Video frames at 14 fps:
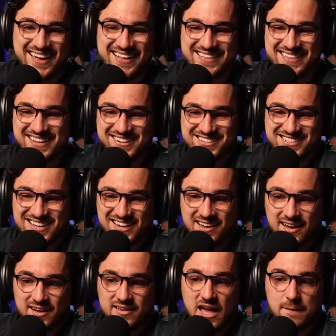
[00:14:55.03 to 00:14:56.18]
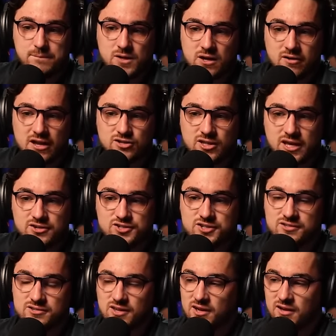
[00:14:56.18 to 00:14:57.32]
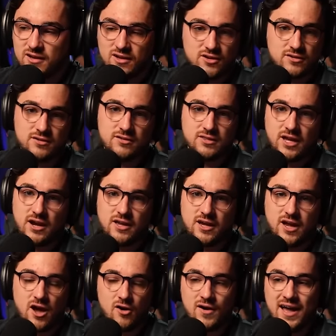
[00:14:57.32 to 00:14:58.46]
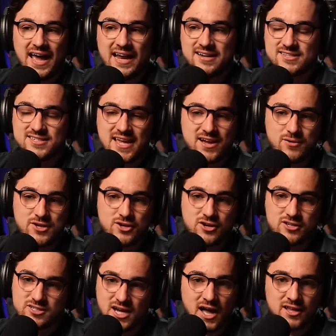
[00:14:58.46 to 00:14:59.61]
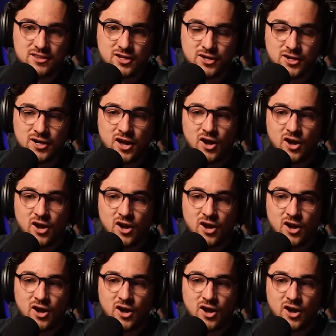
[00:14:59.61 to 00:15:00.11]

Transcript: They're just like, yep, congratulations. There you go. And it's like when you're a toddler